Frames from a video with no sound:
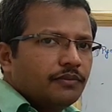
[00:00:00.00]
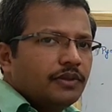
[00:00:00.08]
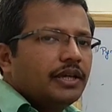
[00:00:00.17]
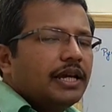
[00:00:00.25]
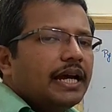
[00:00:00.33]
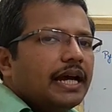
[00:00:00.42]

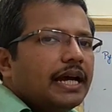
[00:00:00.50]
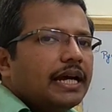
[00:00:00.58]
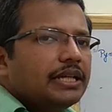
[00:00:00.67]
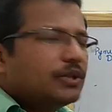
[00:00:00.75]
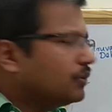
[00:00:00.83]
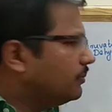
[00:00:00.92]

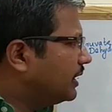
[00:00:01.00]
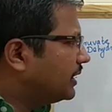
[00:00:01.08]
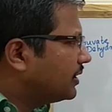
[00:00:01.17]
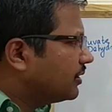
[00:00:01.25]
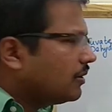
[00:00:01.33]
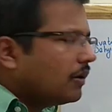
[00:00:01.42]
It will be
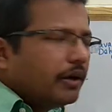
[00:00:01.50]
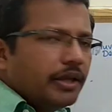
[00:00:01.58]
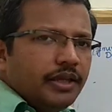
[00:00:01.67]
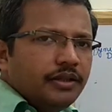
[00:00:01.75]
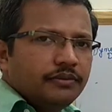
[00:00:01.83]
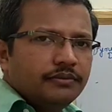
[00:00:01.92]

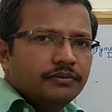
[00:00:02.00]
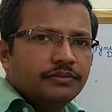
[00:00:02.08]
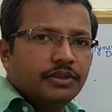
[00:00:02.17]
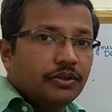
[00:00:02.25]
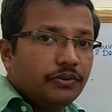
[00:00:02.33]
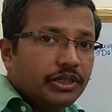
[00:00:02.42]
undergoing
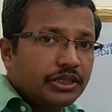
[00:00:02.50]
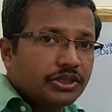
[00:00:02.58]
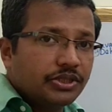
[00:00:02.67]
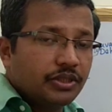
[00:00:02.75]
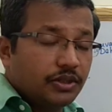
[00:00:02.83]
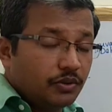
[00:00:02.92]
the
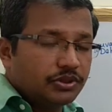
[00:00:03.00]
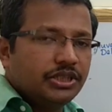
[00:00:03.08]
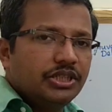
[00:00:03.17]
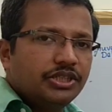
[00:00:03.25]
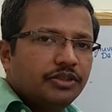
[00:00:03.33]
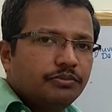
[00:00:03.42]
reduction
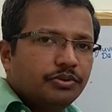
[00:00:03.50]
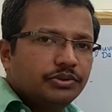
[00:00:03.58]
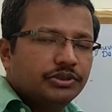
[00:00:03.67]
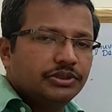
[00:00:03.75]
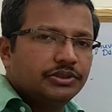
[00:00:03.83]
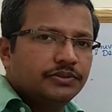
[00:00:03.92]
oxidation
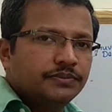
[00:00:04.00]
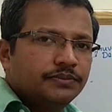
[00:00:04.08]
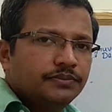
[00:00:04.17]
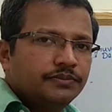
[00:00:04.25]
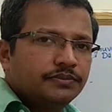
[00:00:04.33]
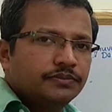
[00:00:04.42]
process.
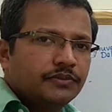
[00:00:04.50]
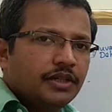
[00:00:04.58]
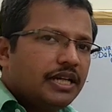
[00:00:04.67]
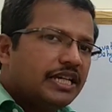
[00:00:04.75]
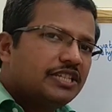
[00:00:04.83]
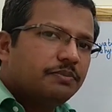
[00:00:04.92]

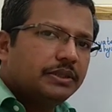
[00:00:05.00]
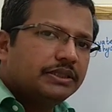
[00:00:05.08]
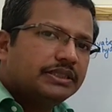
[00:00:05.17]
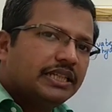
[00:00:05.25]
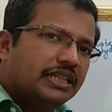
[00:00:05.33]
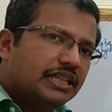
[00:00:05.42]
H
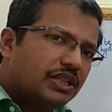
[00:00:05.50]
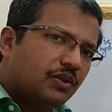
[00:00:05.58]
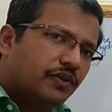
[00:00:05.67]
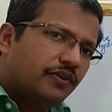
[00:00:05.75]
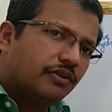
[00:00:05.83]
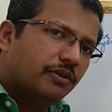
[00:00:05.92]
plus and
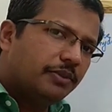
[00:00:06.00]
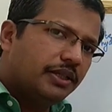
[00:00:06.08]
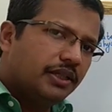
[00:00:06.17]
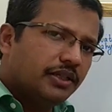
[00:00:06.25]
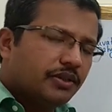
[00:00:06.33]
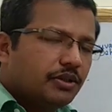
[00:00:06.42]
electrons will
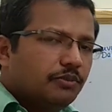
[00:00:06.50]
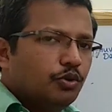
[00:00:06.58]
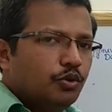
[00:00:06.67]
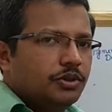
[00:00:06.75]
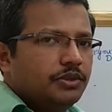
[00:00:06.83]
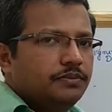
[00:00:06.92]
be
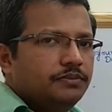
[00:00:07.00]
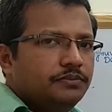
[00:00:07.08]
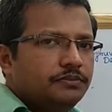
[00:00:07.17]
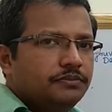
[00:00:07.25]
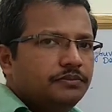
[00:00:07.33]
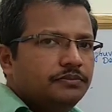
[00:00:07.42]
removed.
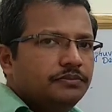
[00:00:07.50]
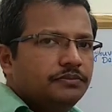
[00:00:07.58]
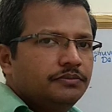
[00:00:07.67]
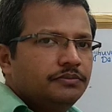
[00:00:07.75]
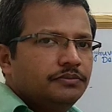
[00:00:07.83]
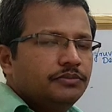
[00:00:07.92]

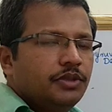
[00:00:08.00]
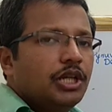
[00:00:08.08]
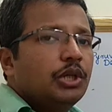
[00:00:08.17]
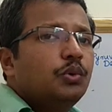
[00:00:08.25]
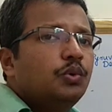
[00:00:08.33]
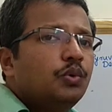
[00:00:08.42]

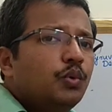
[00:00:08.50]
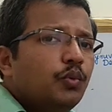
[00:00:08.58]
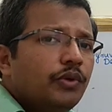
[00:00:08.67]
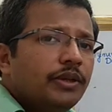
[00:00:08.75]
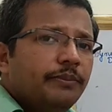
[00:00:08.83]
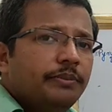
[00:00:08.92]
And who
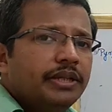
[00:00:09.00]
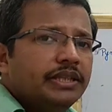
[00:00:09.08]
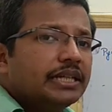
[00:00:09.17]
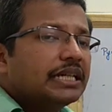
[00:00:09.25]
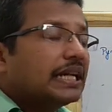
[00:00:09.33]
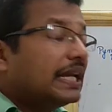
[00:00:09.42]
will be
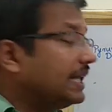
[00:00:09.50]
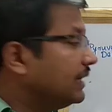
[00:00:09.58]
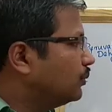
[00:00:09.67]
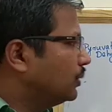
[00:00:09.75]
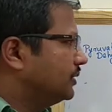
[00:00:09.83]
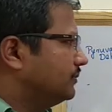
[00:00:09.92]
the
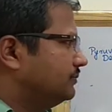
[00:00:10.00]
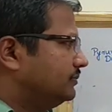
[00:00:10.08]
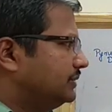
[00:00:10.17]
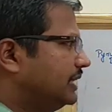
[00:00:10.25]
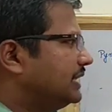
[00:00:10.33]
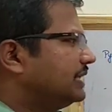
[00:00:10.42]
cleaver?
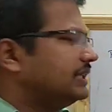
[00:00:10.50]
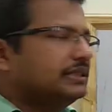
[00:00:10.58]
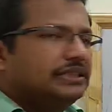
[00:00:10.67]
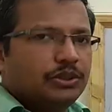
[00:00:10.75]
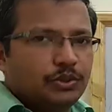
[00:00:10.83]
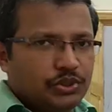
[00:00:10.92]
That
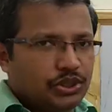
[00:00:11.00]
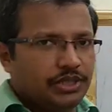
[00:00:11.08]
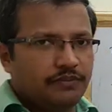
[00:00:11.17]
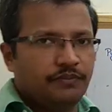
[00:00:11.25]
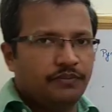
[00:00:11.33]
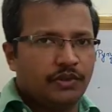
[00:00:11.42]
is the question.
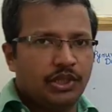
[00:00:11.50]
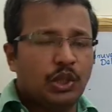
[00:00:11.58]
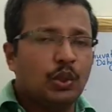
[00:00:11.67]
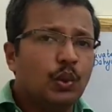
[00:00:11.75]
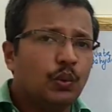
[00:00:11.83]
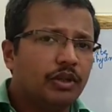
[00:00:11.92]

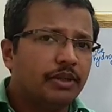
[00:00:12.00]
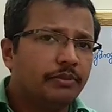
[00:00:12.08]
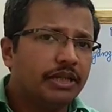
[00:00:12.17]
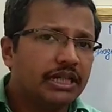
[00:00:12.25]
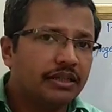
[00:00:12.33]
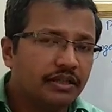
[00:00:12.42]
Who will
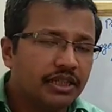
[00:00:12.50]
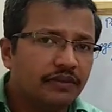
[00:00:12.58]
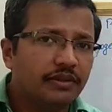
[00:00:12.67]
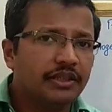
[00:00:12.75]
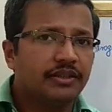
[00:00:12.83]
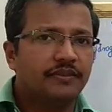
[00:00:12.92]
be
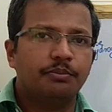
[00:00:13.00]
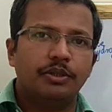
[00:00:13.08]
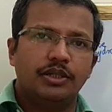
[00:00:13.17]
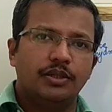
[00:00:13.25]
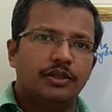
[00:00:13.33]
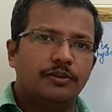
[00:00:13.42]
cleaving this
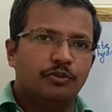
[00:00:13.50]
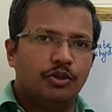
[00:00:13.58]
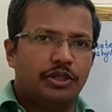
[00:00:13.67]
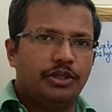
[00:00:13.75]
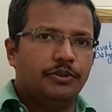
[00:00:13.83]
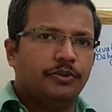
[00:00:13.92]
particular
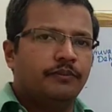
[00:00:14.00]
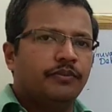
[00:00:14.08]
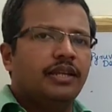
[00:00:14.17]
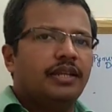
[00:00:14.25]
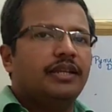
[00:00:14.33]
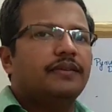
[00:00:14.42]
molecule?
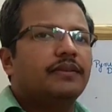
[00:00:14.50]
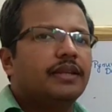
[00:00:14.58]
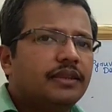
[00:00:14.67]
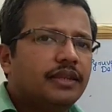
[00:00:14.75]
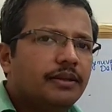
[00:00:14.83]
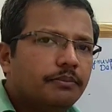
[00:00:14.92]
It is
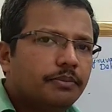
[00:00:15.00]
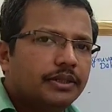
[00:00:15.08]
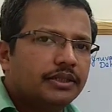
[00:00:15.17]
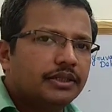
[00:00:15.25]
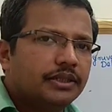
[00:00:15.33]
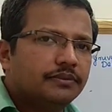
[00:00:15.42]
nothing
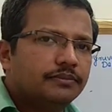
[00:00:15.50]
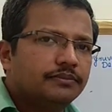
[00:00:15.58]
but